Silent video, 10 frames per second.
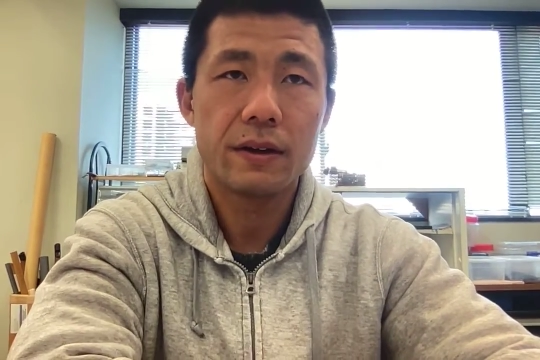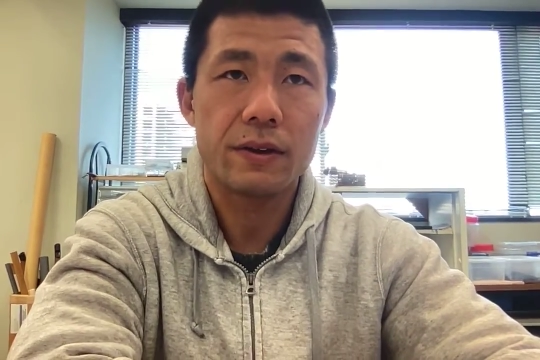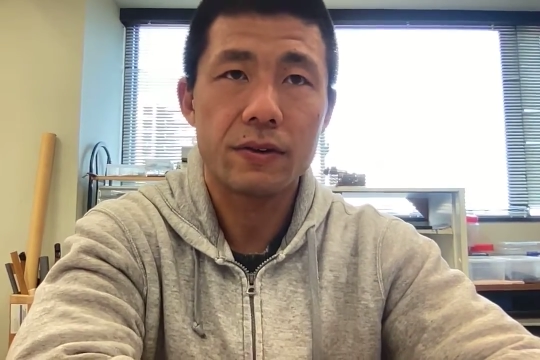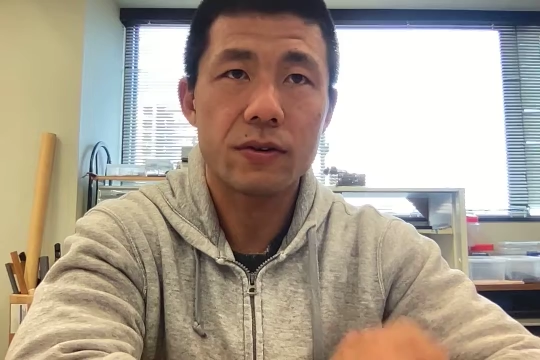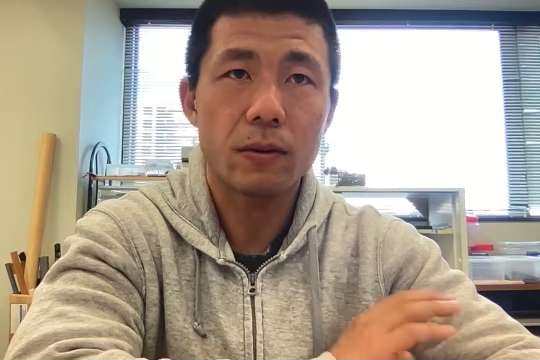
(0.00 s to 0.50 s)

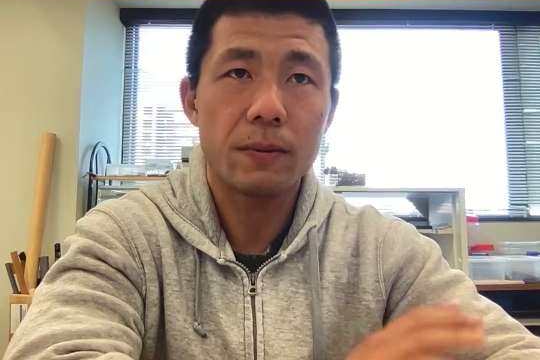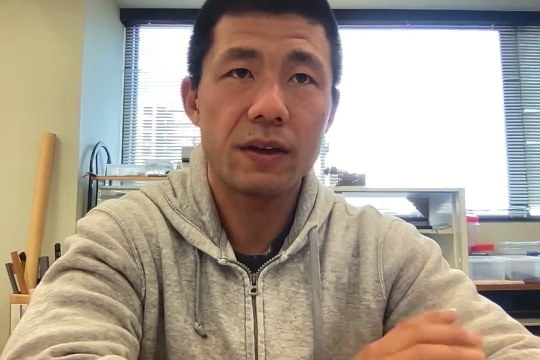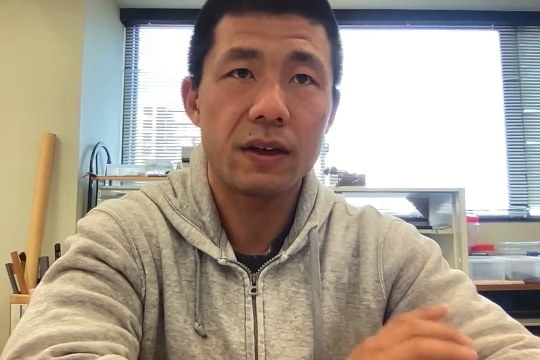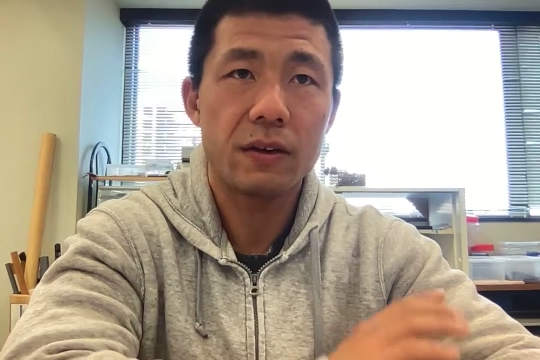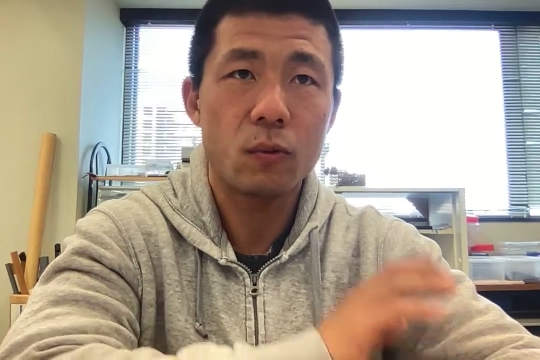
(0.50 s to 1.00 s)
there's so
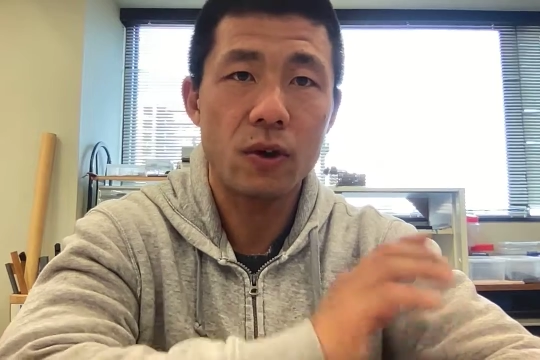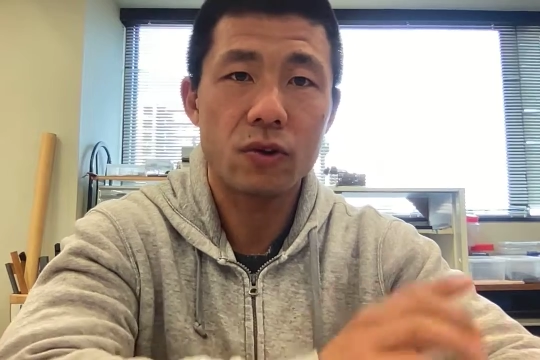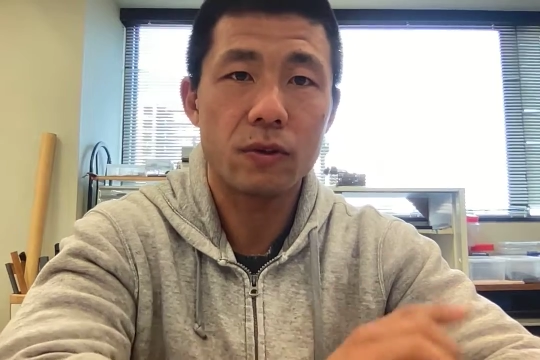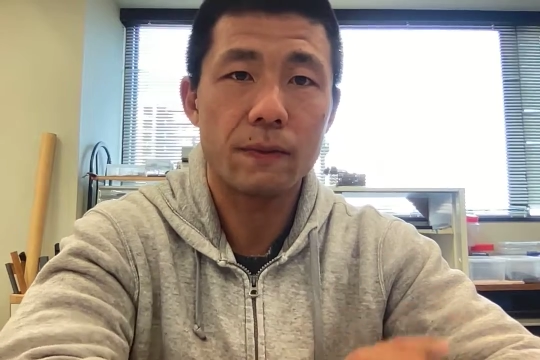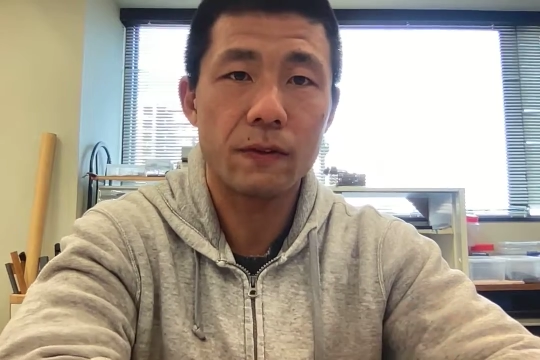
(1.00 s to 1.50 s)
many
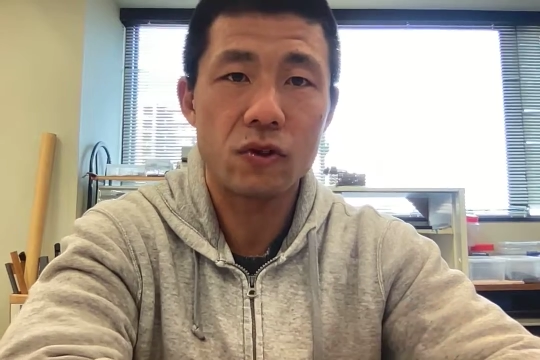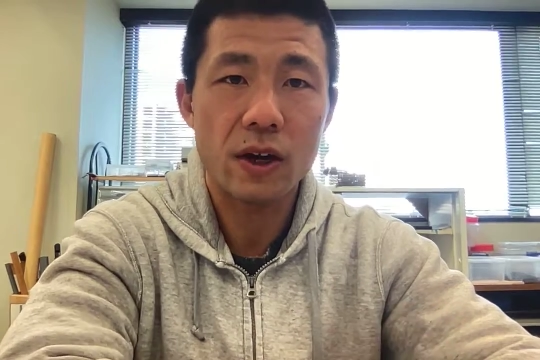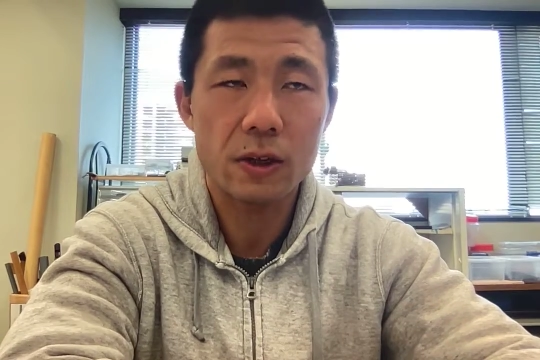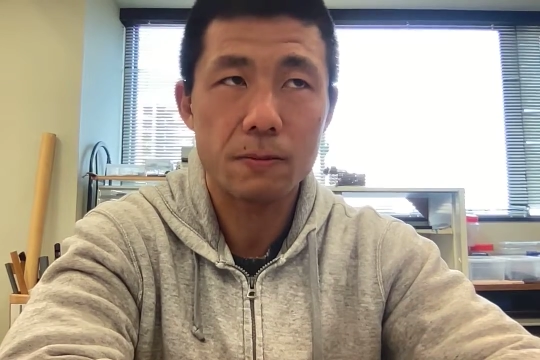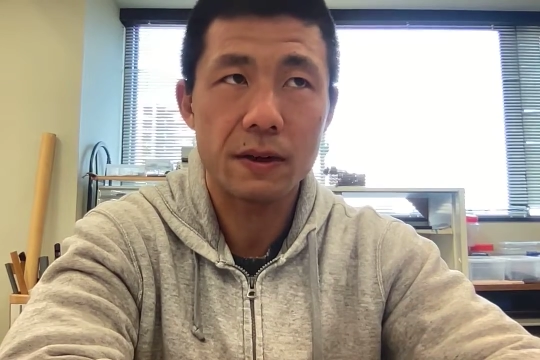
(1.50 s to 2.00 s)
questionable
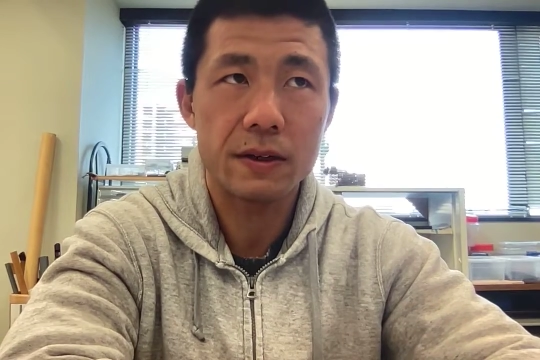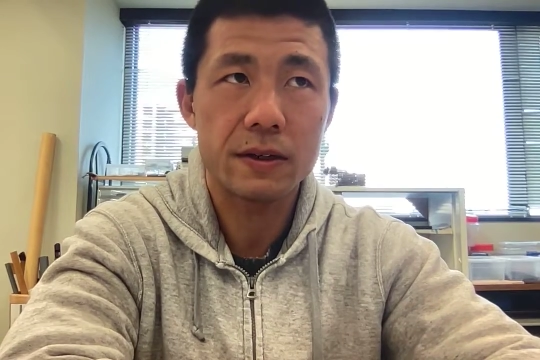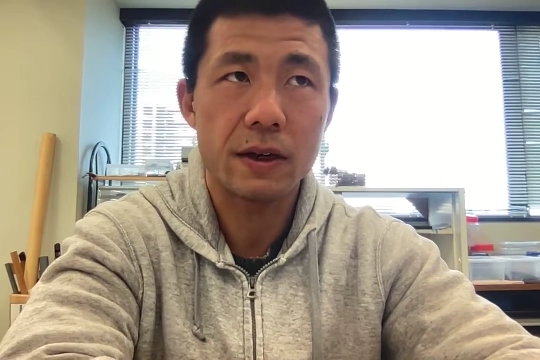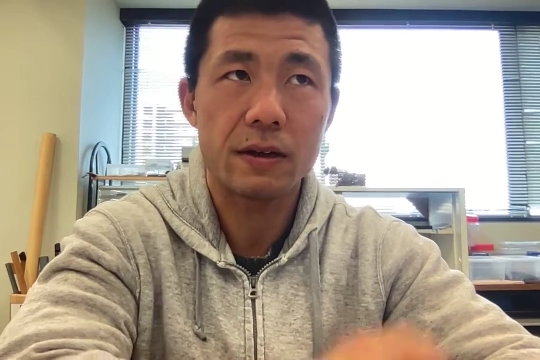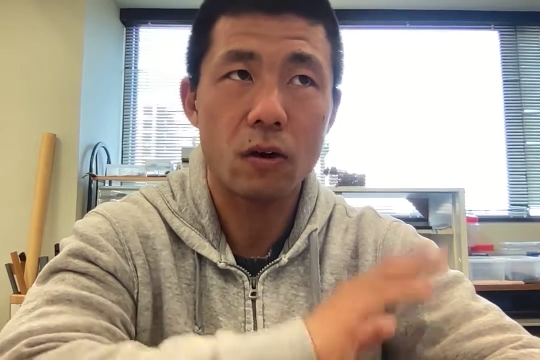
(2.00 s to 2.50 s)
judgment
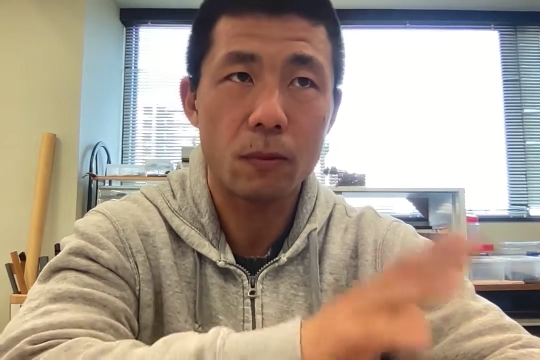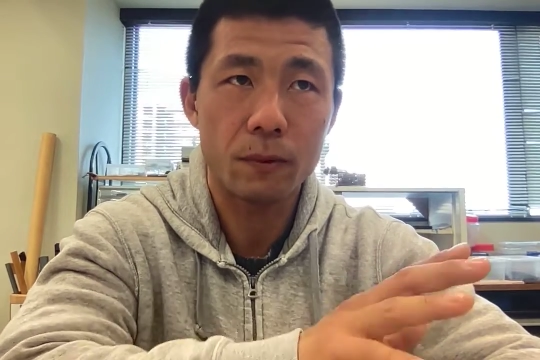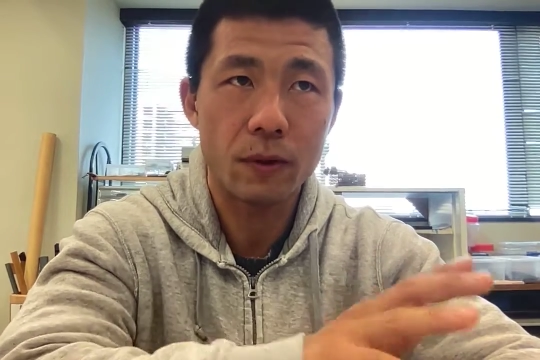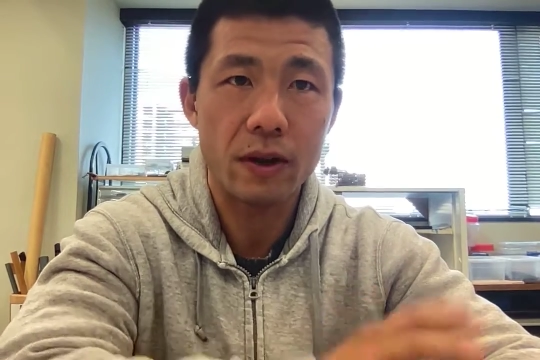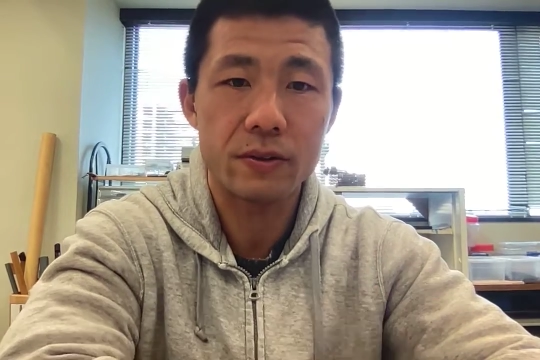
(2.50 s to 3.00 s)
and home
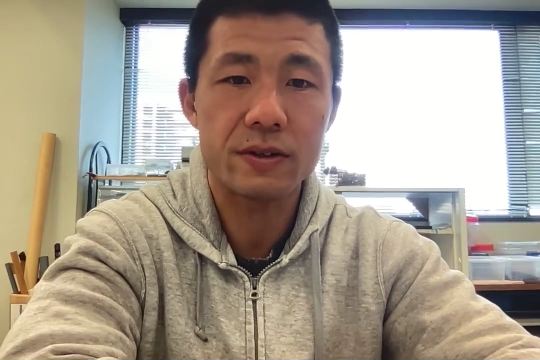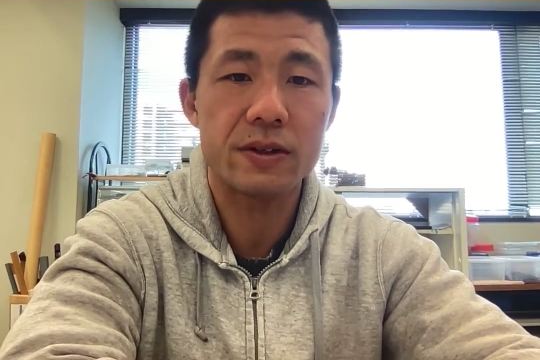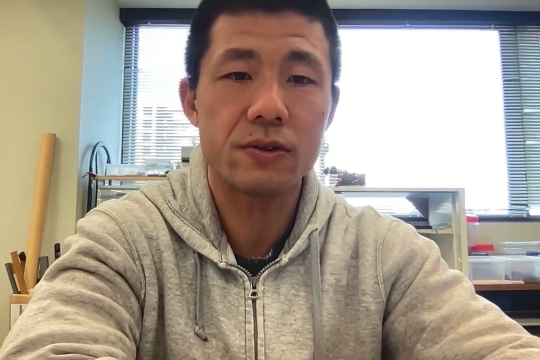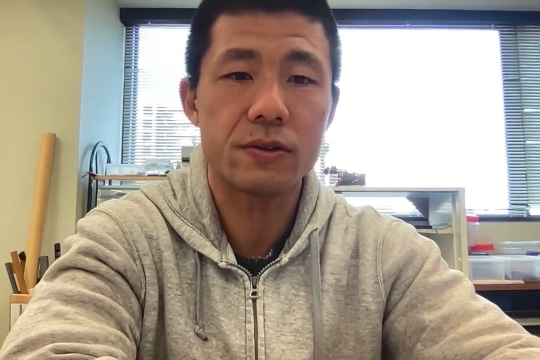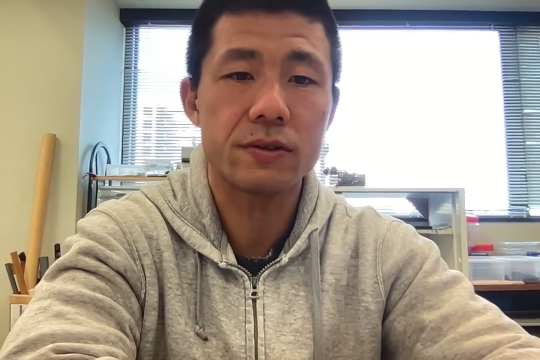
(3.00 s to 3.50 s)
ground
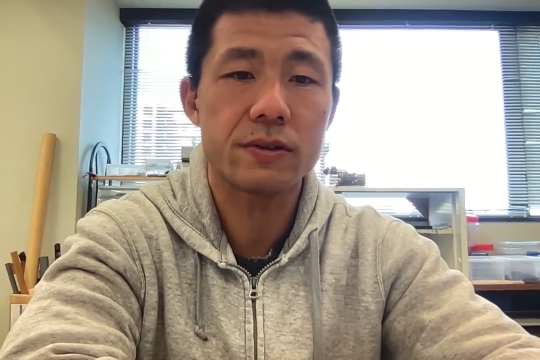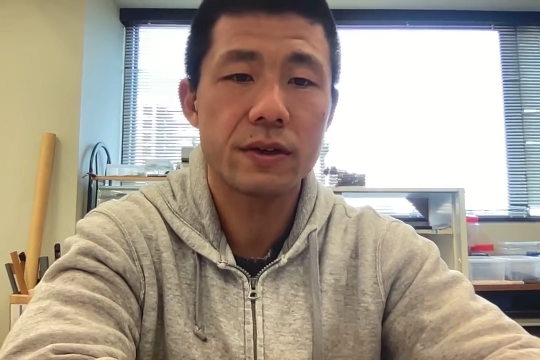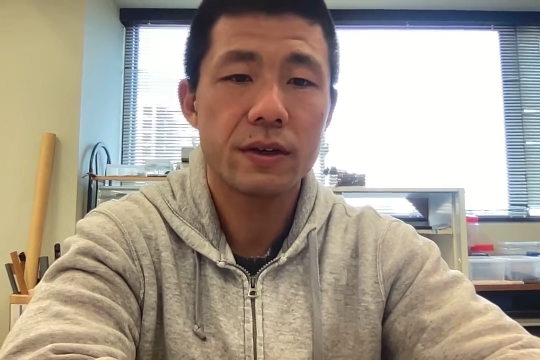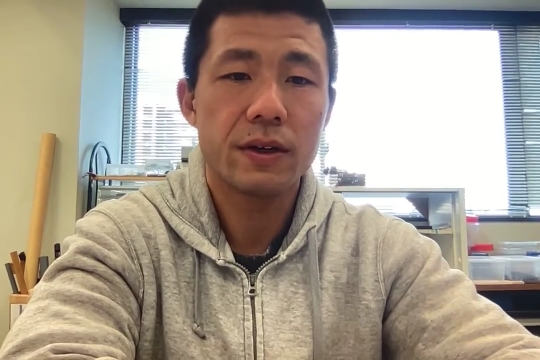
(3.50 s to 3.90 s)
decisions